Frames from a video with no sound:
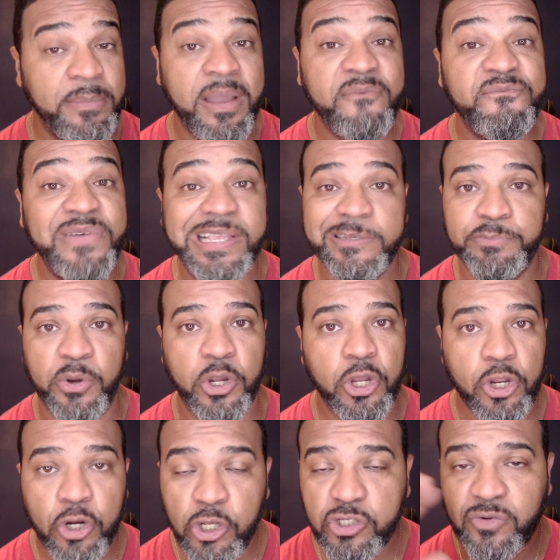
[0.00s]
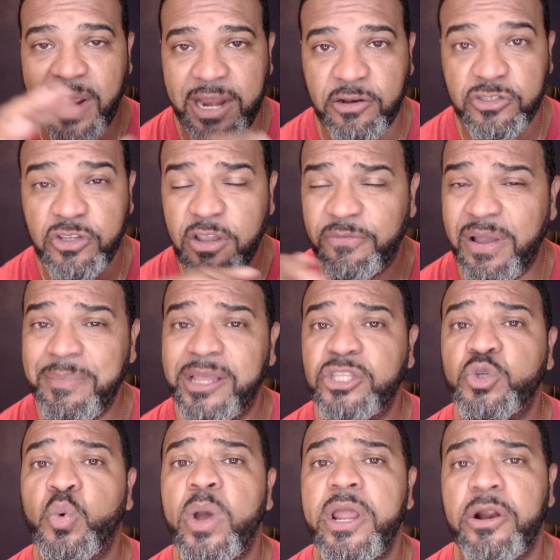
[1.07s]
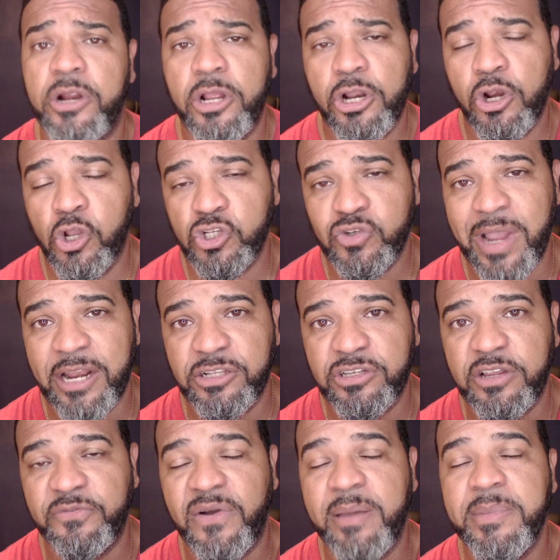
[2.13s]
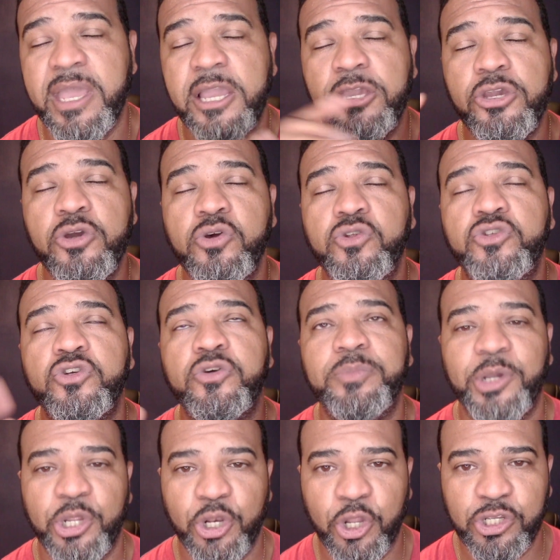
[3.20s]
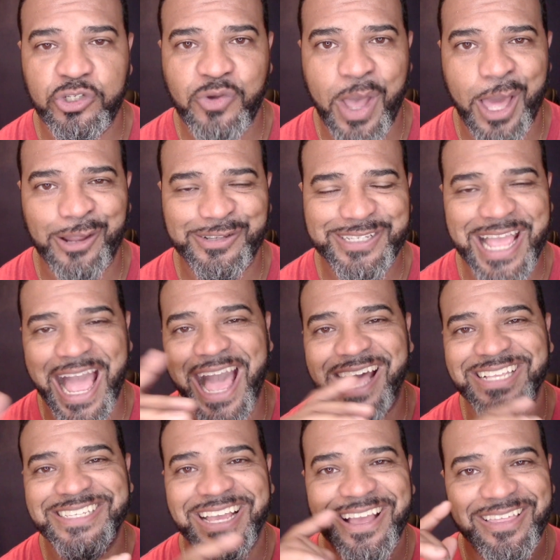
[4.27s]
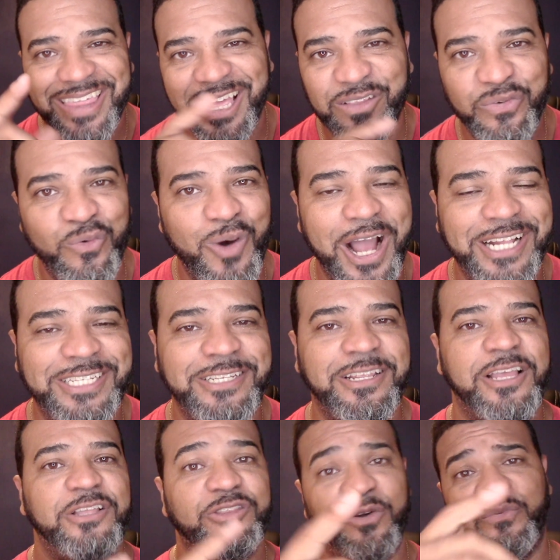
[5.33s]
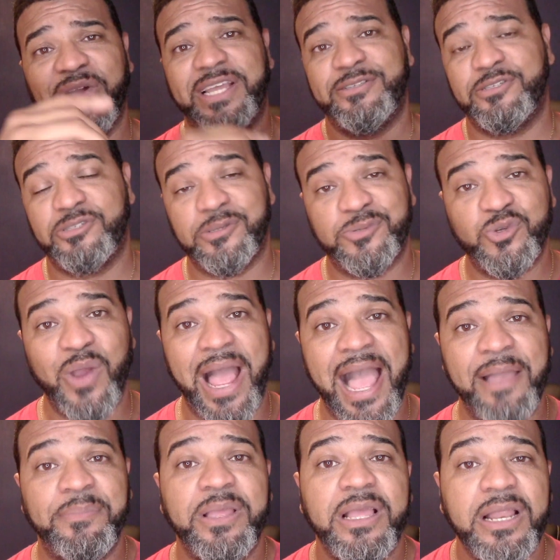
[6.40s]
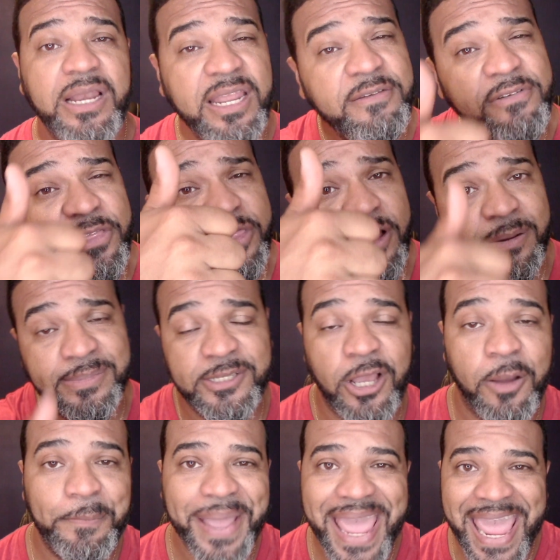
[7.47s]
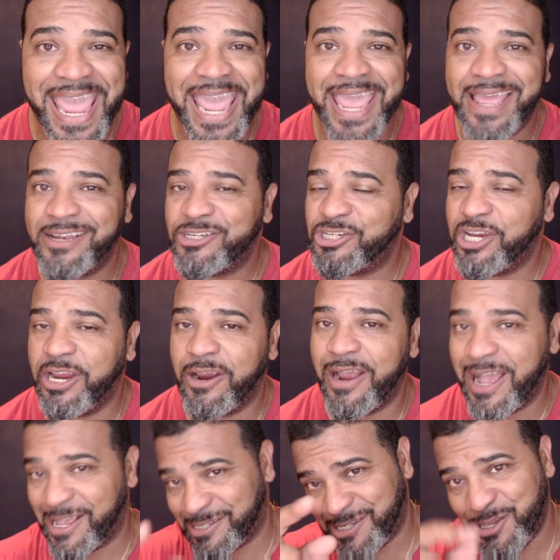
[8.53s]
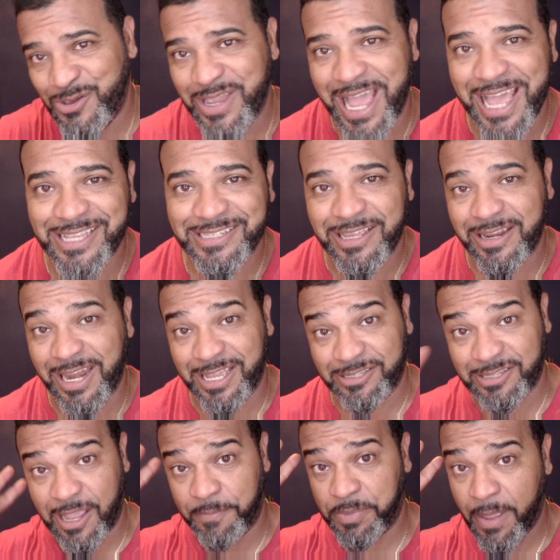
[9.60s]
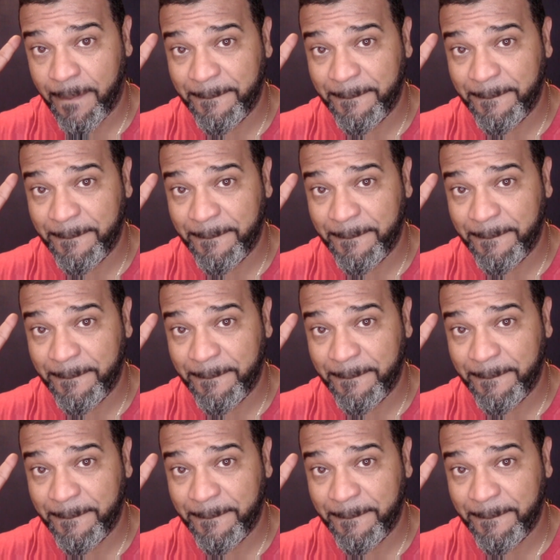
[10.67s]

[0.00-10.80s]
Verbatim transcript: find me on Facebook, Los Granos. You can find me on Twitter, Los Granos. You can find me on YouTube, Los Granos. Guys, thanks for watching. Don't forget to subscribe, leave a thumbs up, and share. I'll see you guys next time.